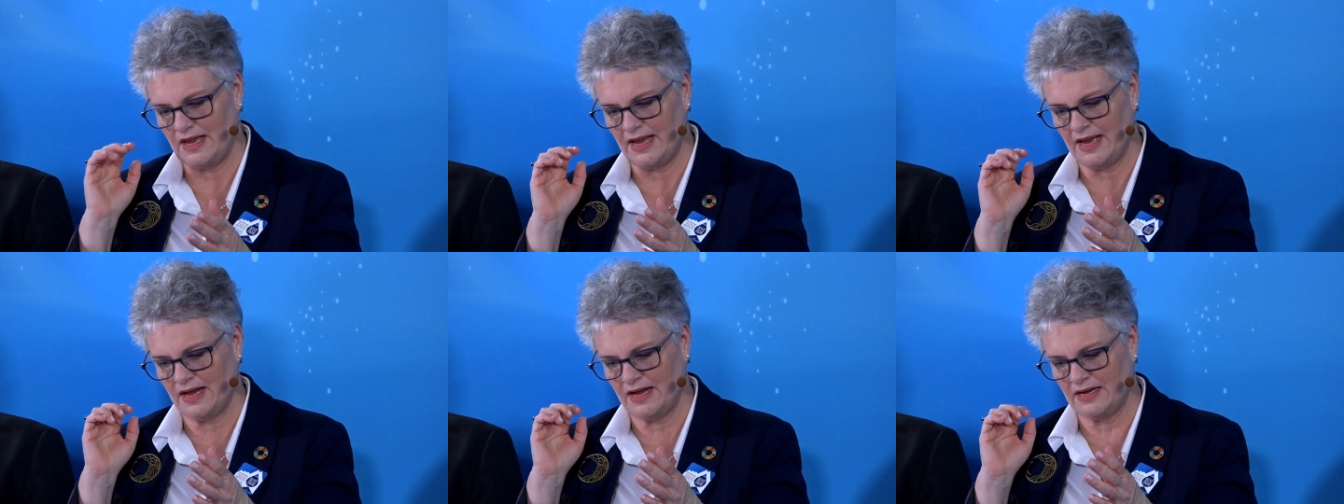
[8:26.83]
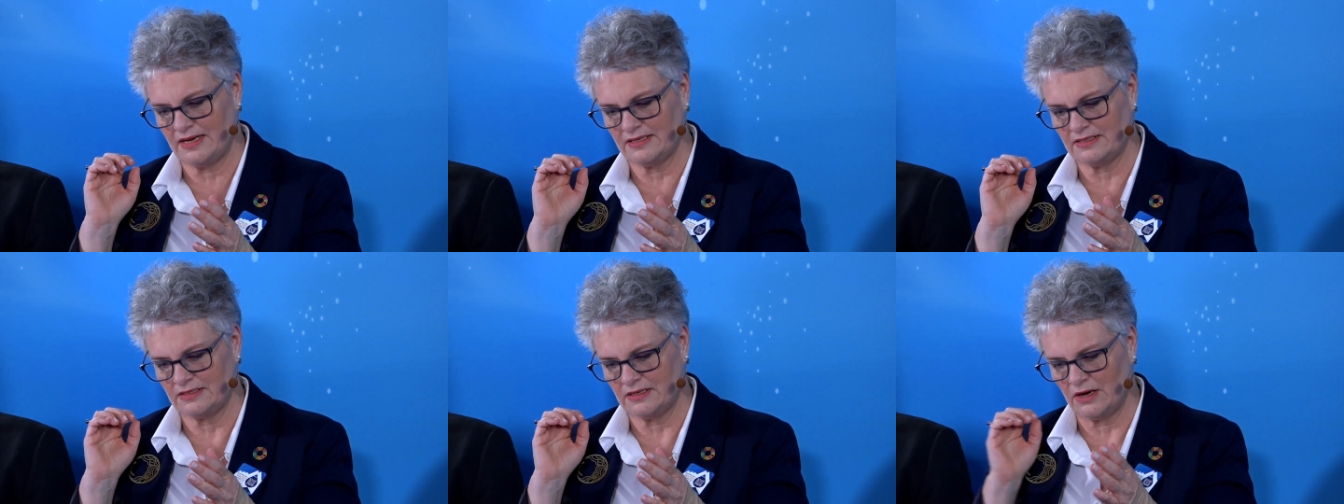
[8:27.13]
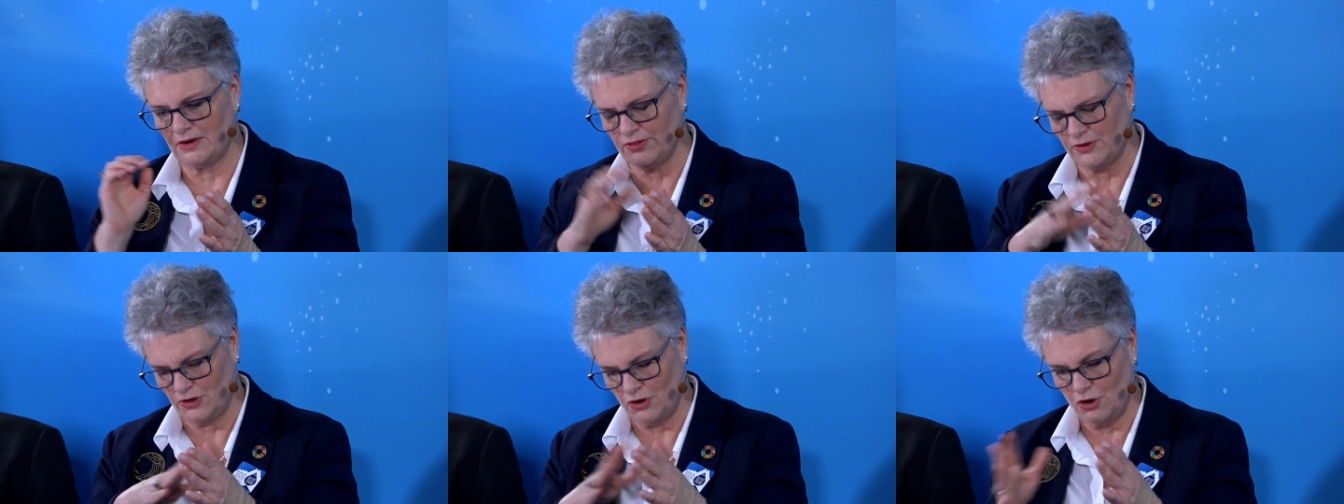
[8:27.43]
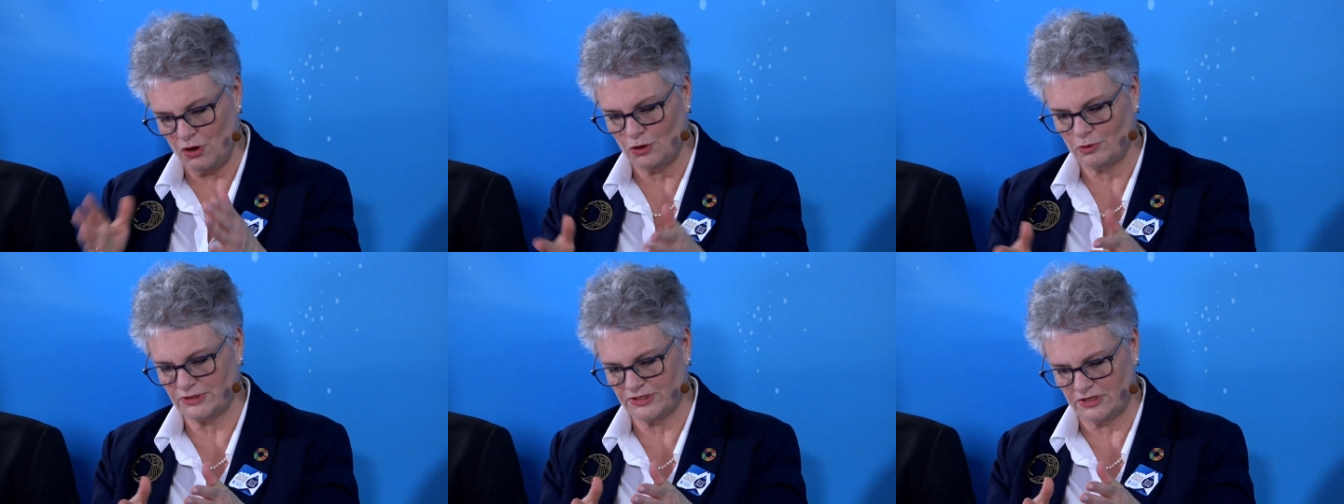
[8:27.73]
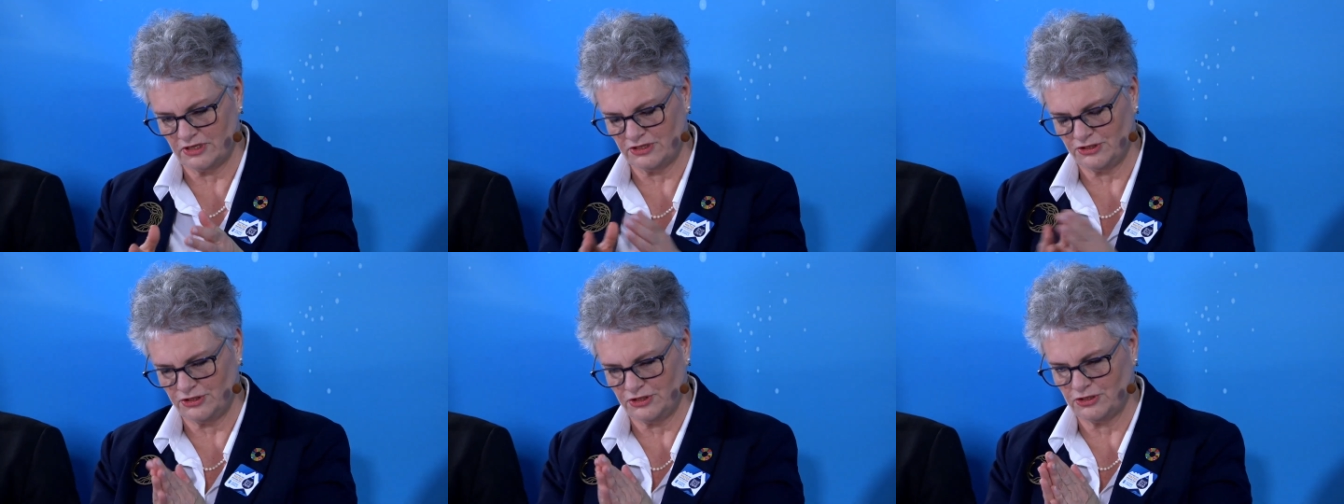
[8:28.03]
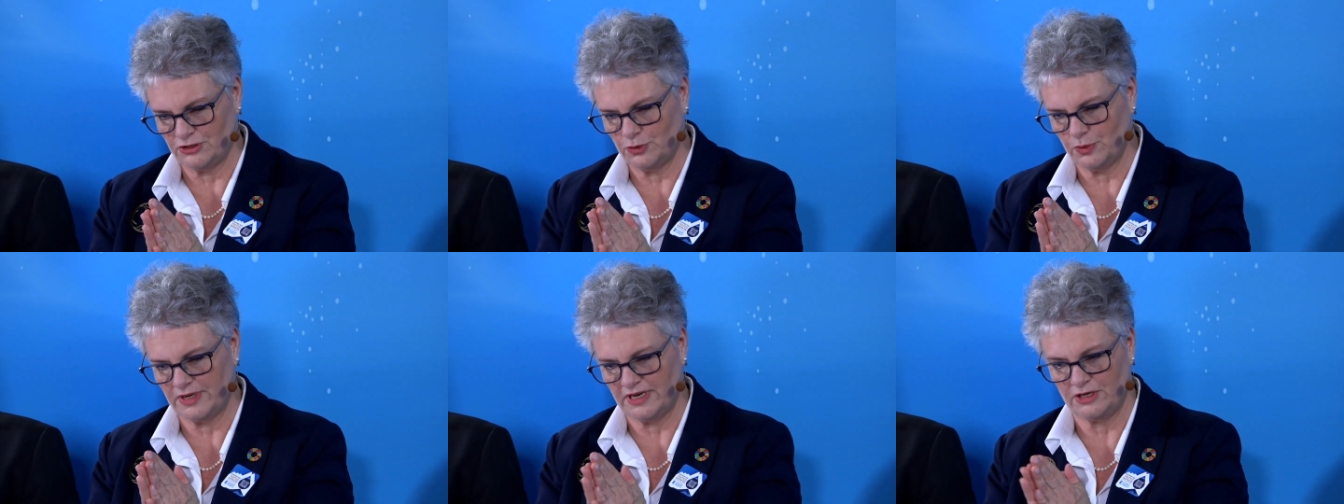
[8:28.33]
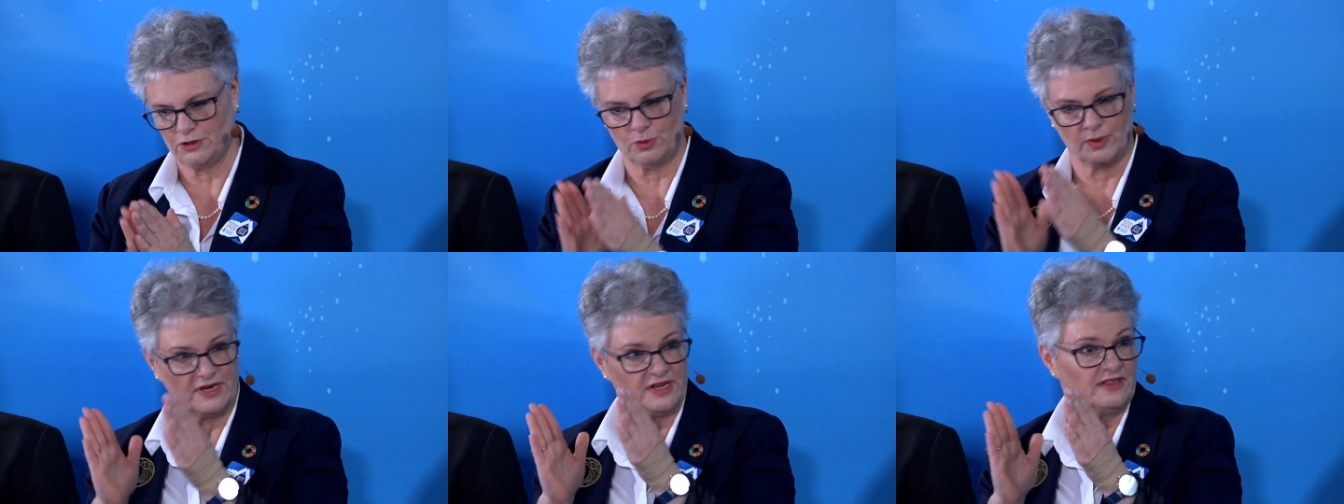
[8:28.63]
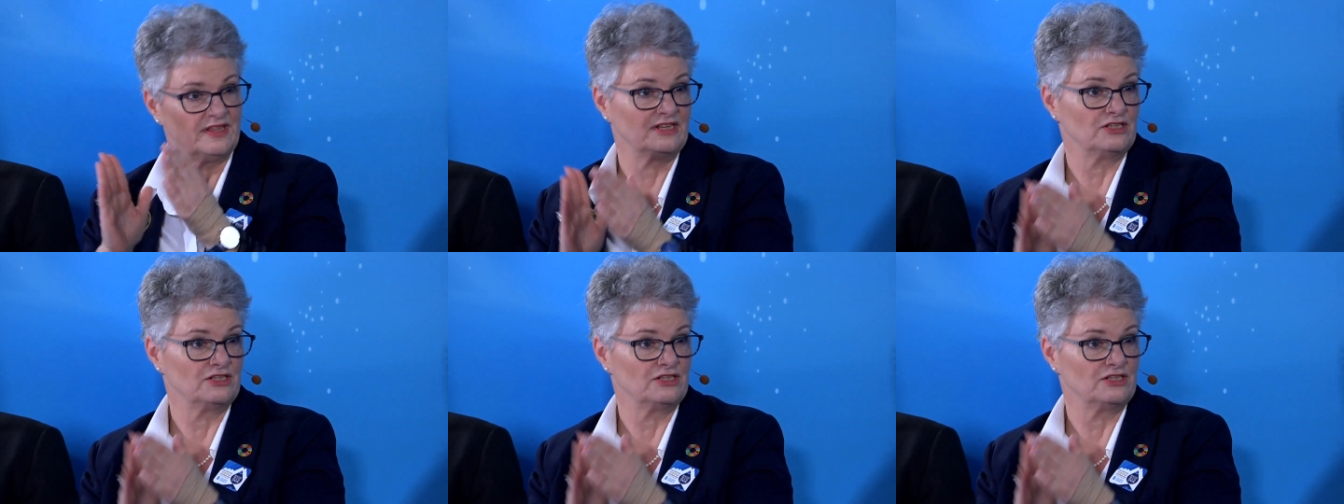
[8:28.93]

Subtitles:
or the call was launched in 2020.